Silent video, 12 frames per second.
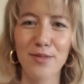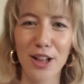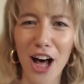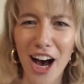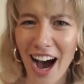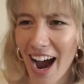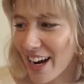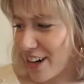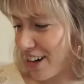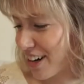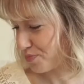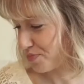lot
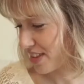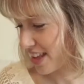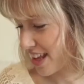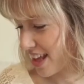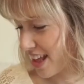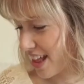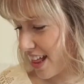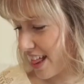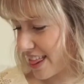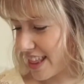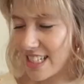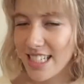higher.
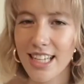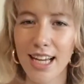This is